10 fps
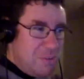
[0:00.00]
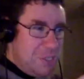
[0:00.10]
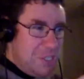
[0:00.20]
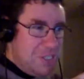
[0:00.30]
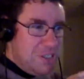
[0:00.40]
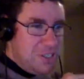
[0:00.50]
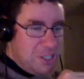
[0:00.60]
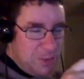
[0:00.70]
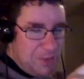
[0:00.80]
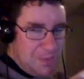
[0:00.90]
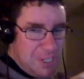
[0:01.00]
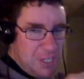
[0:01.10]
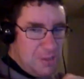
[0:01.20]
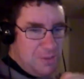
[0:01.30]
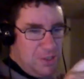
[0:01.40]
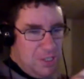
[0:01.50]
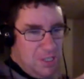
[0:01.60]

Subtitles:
I mean, do a video.